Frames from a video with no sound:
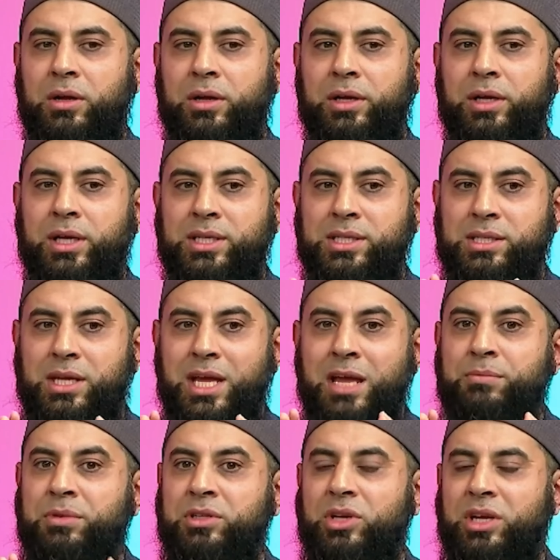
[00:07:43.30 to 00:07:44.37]
is
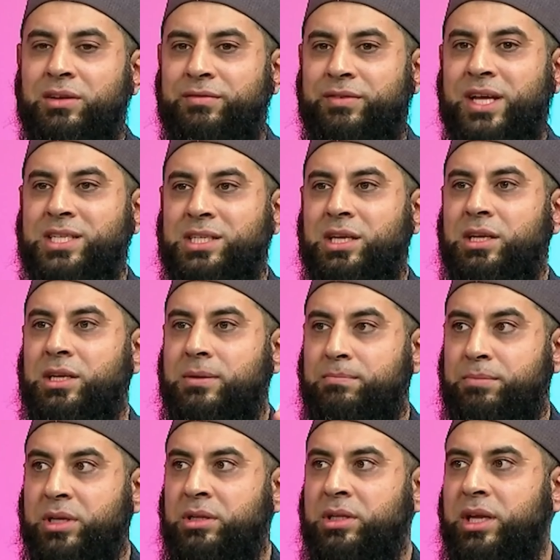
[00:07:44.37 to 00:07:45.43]
able to invest in
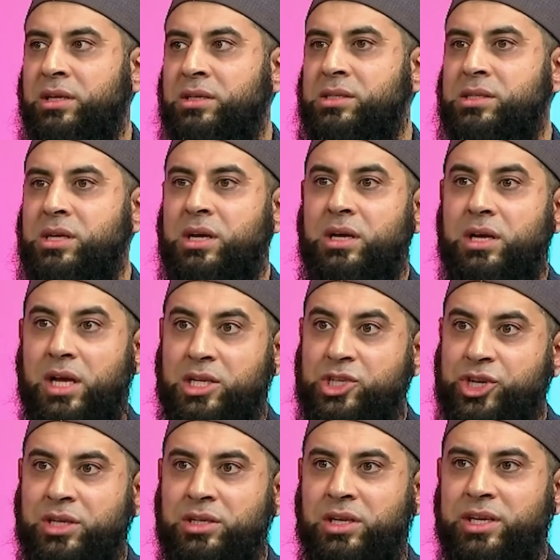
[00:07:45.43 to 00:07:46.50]
buildings and
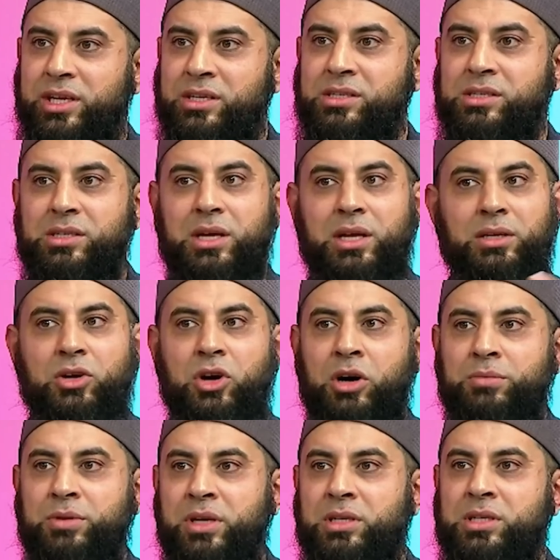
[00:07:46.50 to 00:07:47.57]
chandeliers and
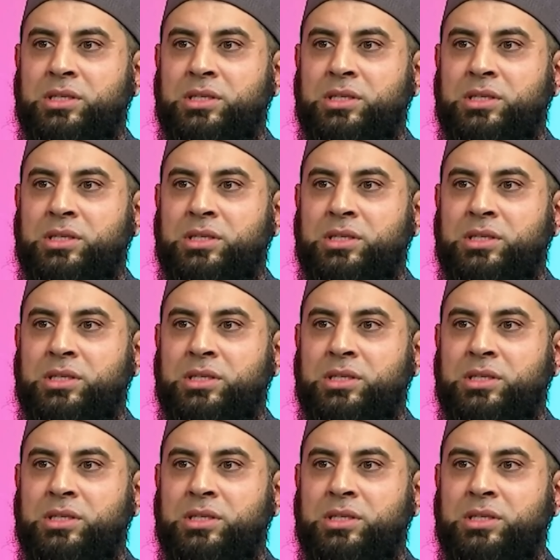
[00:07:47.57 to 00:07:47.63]
carpets,